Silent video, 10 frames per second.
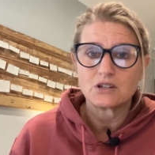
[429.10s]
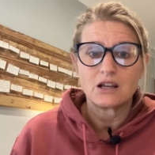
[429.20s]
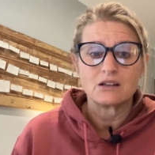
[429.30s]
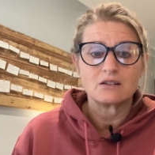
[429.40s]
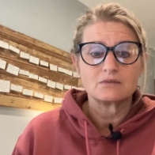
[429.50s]

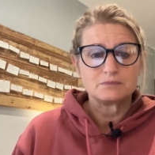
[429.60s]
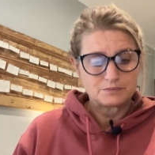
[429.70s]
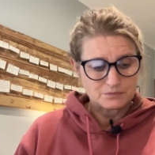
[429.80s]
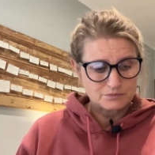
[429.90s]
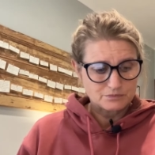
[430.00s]
And
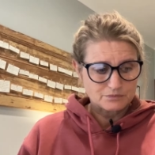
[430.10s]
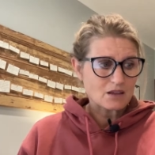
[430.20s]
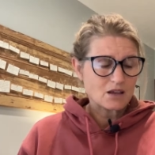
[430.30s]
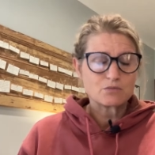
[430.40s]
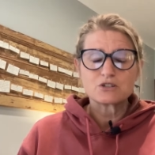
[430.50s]

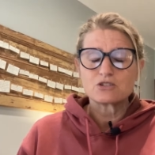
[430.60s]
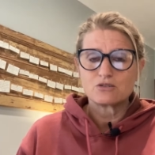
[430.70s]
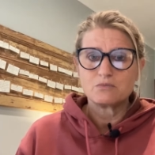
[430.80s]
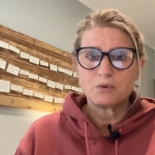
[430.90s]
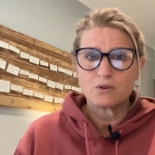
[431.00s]
it was so
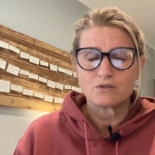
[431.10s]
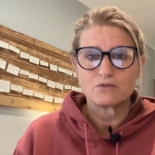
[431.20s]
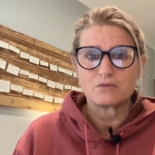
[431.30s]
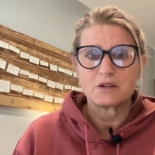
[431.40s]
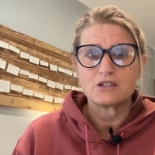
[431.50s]
important
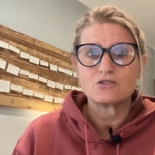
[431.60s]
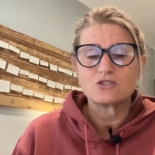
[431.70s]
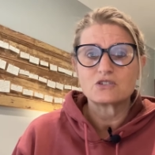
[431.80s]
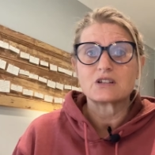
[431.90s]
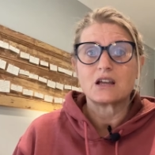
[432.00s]
for me to
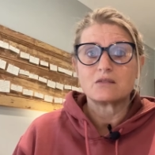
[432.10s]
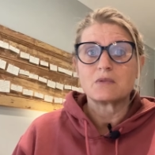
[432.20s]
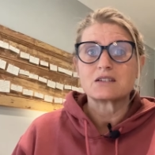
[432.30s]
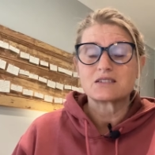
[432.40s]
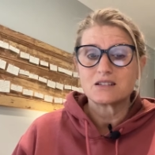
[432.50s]
just get
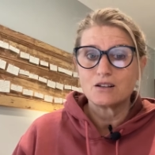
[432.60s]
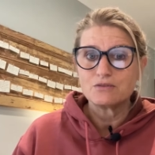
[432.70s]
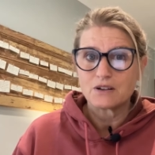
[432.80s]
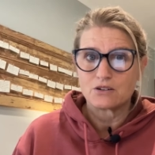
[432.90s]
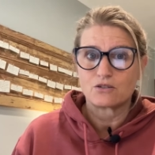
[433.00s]

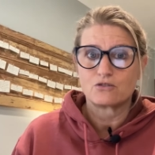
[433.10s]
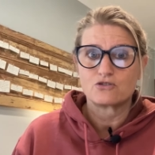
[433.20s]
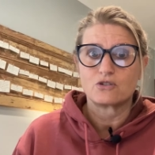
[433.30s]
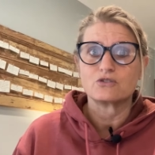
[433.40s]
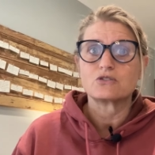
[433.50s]
myself under
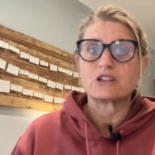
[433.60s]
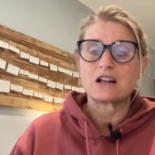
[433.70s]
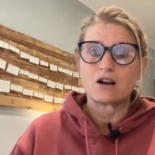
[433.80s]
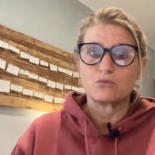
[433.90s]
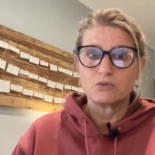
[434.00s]
control so that
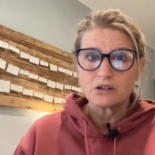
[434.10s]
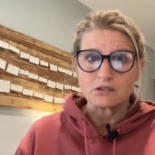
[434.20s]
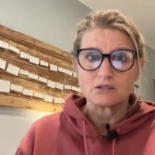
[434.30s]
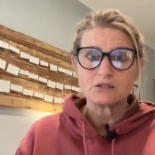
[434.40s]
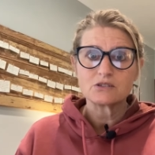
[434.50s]
I
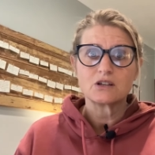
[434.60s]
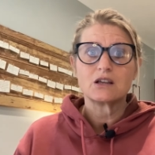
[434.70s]
wouldn't